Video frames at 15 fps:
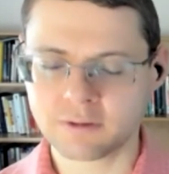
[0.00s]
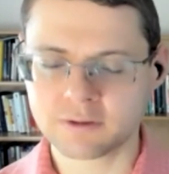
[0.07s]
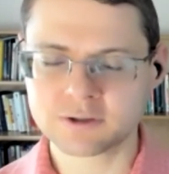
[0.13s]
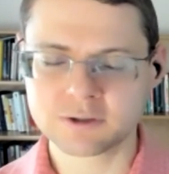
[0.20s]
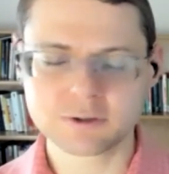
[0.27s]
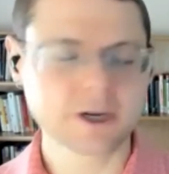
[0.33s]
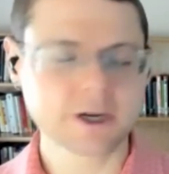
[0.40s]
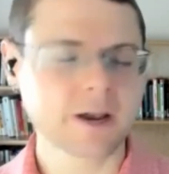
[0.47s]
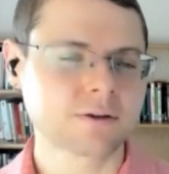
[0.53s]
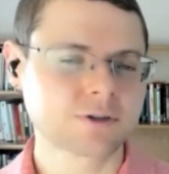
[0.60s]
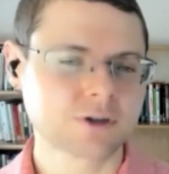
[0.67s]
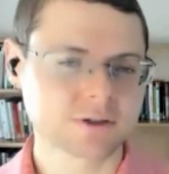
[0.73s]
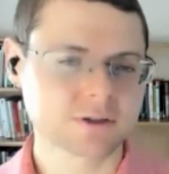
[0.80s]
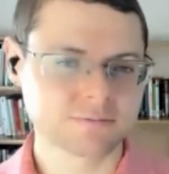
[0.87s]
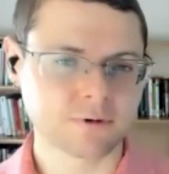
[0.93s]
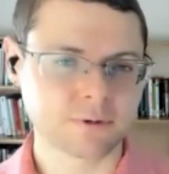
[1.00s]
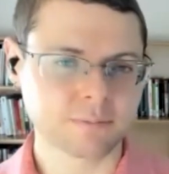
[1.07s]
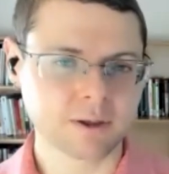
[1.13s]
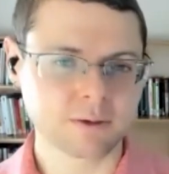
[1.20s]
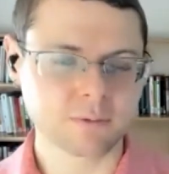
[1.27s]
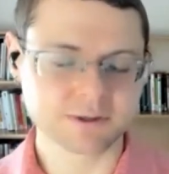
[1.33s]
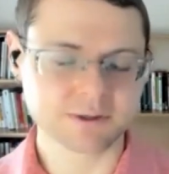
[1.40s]
of the challenges for
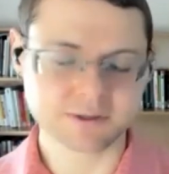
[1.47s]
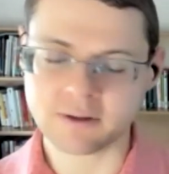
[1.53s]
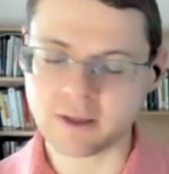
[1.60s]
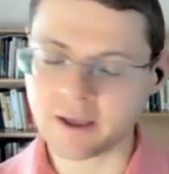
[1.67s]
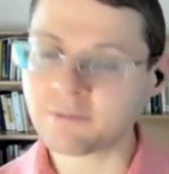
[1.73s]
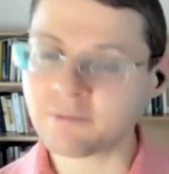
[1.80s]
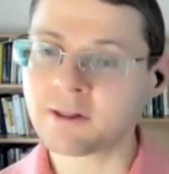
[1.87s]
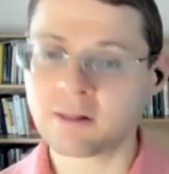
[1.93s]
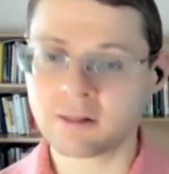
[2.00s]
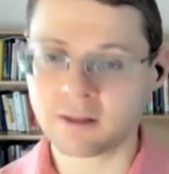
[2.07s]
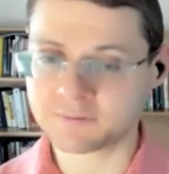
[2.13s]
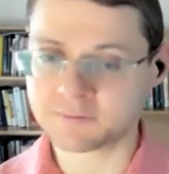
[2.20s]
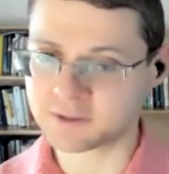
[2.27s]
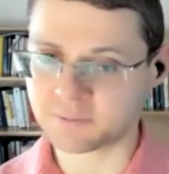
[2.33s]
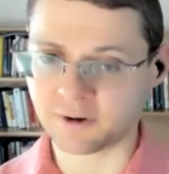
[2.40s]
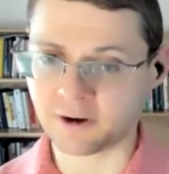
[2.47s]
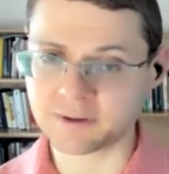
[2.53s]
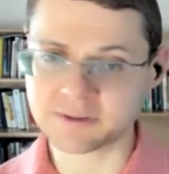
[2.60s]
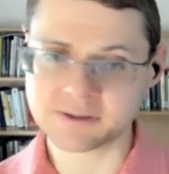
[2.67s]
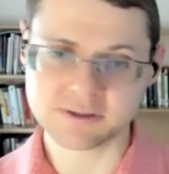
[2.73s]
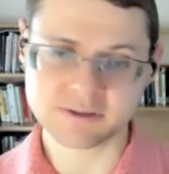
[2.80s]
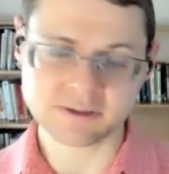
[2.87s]
me was that I really love
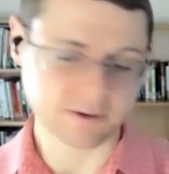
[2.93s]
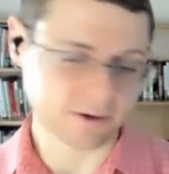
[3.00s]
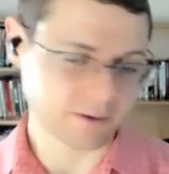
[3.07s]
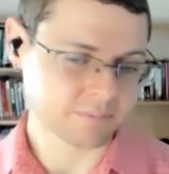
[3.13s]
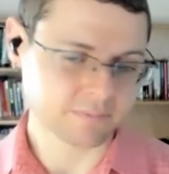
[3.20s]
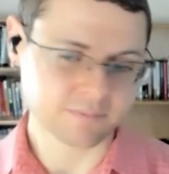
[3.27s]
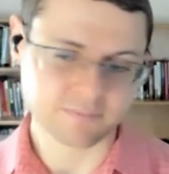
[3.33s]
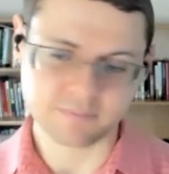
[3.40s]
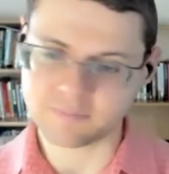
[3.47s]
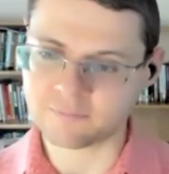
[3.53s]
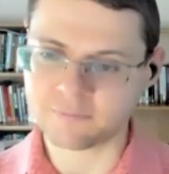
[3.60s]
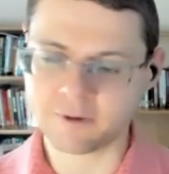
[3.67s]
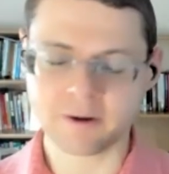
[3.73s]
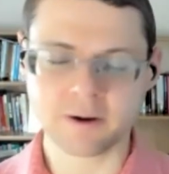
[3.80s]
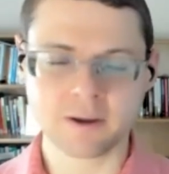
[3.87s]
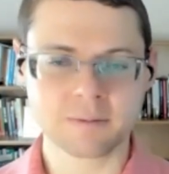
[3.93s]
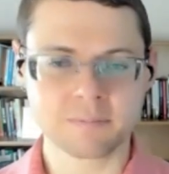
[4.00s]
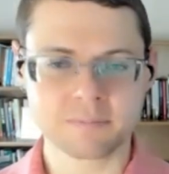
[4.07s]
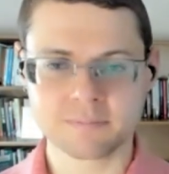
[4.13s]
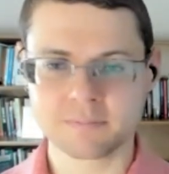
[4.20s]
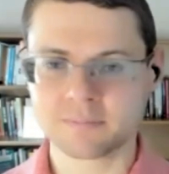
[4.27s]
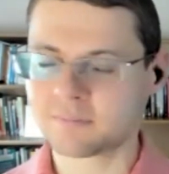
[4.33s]
surprises. So I'm very,
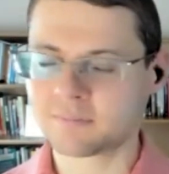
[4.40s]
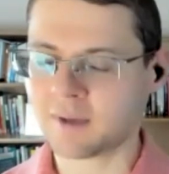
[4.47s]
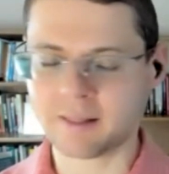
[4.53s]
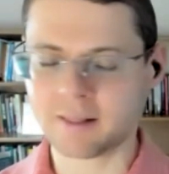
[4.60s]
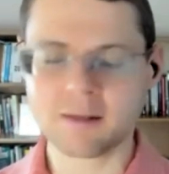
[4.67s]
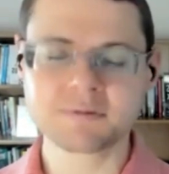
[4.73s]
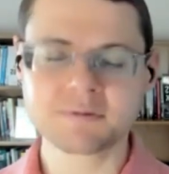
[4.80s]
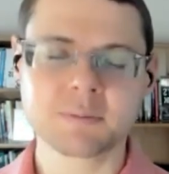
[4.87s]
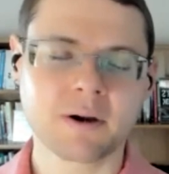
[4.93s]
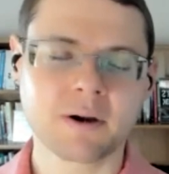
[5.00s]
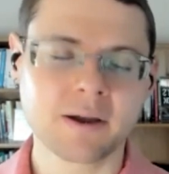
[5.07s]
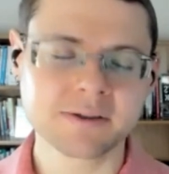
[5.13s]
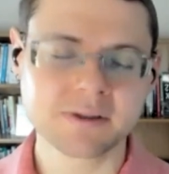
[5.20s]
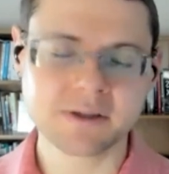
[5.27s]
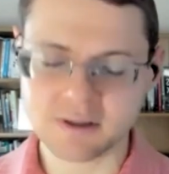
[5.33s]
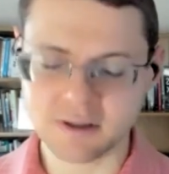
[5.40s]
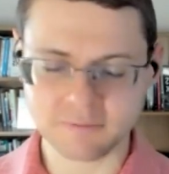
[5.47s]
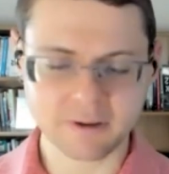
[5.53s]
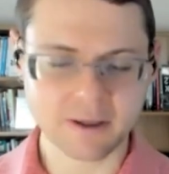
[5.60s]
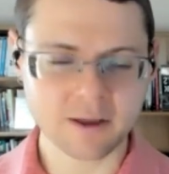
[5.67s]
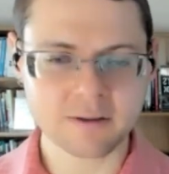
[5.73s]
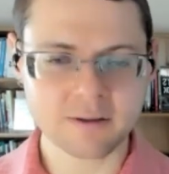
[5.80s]
I love surprises,
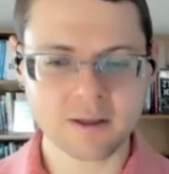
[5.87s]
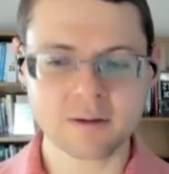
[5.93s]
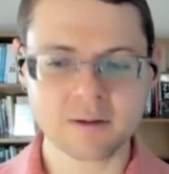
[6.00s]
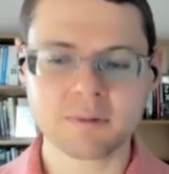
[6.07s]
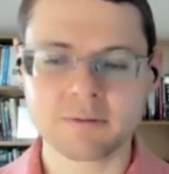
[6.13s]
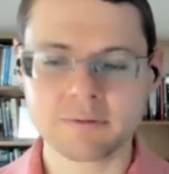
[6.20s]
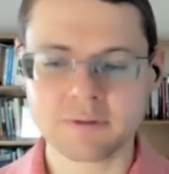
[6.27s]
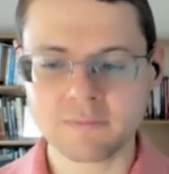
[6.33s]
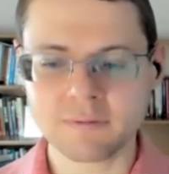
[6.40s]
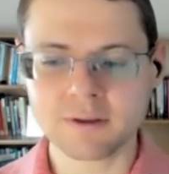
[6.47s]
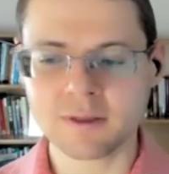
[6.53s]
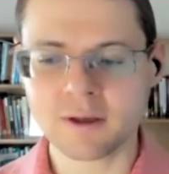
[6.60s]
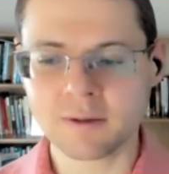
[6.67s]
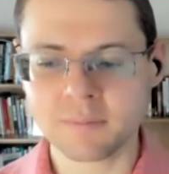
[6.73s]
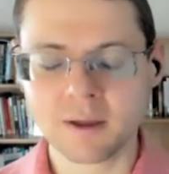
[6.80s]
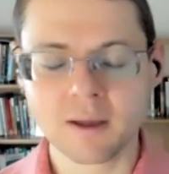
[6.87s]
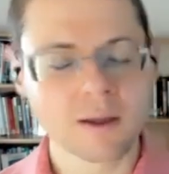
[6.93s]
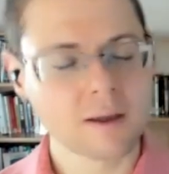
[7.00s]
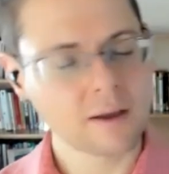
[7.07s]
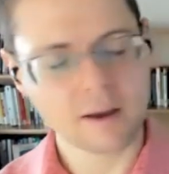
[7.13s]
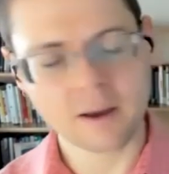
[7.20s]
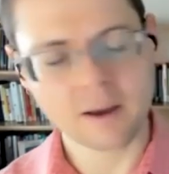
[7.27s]
love getting them, love giving them.
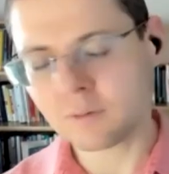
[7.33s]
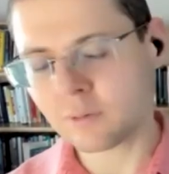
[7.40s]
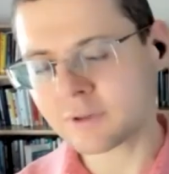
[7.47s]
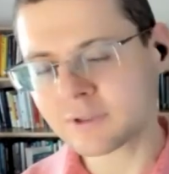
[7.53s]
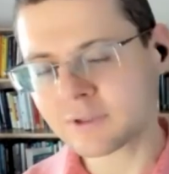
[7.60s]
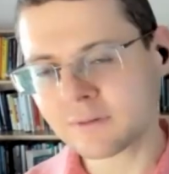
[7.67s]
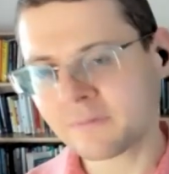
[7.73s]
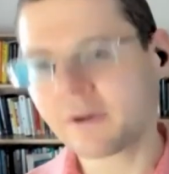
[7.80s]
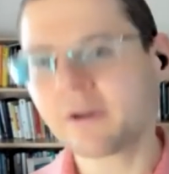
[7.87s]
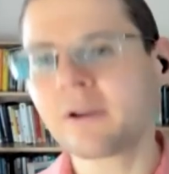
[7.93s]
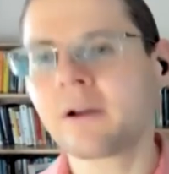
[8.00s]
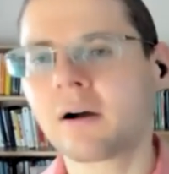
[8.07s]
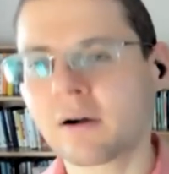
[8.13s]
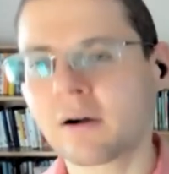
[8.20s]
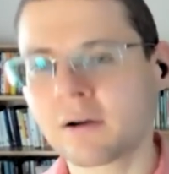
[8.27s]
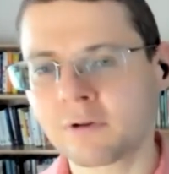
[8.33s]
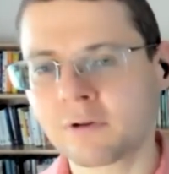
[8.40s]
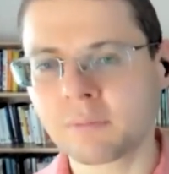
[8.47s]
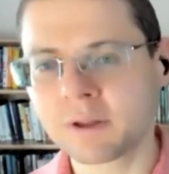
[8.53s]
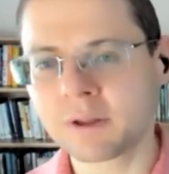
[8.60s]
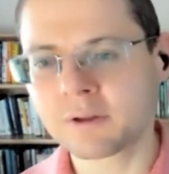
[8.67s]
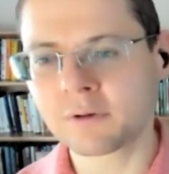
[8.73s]
And it was very hard
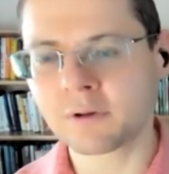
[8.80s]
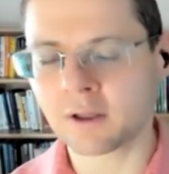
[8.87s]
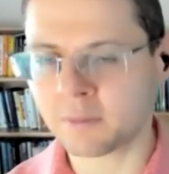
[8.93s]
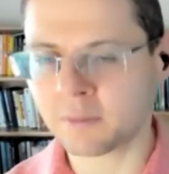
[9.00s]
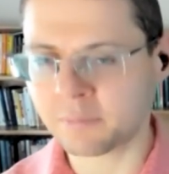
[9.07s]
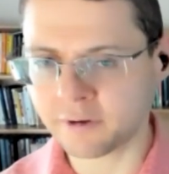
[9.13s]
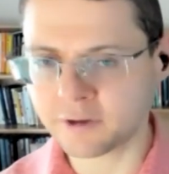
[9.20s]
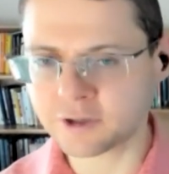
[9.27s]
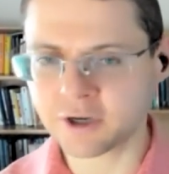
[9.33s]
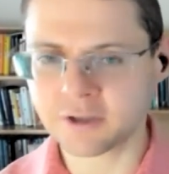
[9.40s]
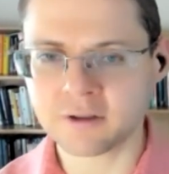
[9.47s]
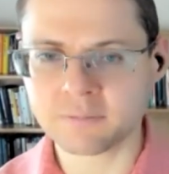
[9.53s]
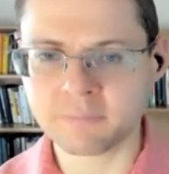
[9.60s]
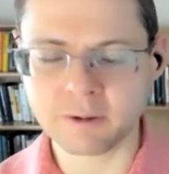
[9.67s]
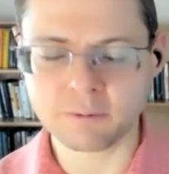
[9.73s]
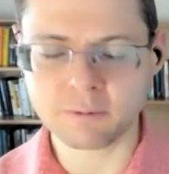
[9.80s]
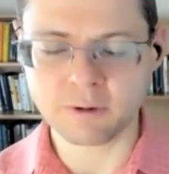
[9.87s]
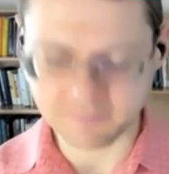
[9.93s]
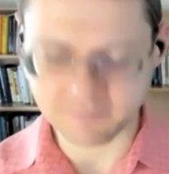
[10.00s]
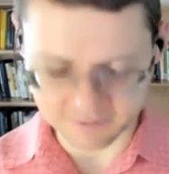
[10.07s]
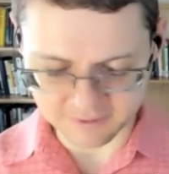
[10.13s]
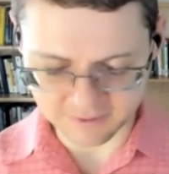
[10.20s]
for me to appreciate that my
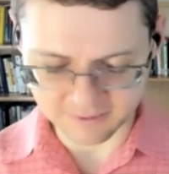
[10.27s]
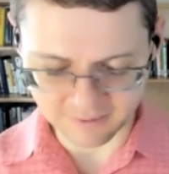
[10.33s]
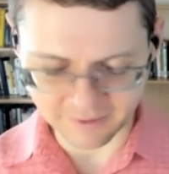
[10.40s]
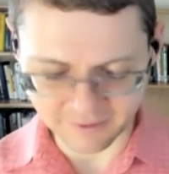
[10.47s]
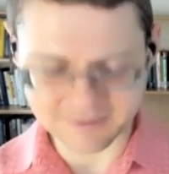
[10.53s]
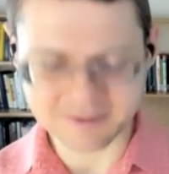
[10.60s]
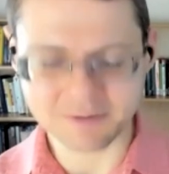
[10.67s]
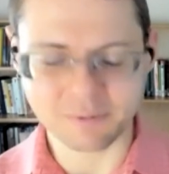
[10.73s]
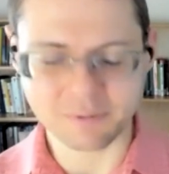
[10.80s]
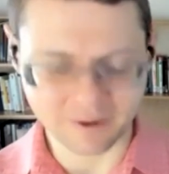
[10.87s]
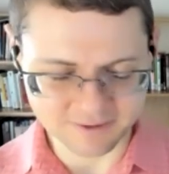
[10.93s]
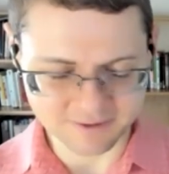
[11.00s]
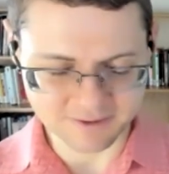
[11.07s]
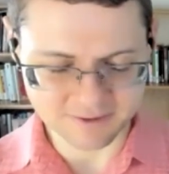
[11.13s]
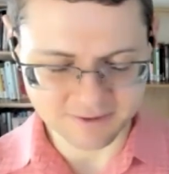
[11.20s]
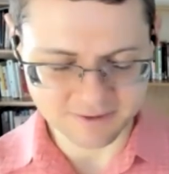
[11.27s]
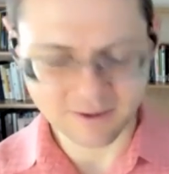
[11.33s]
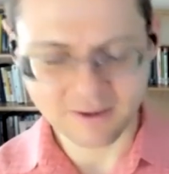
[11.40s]
wife doesn't like surprises.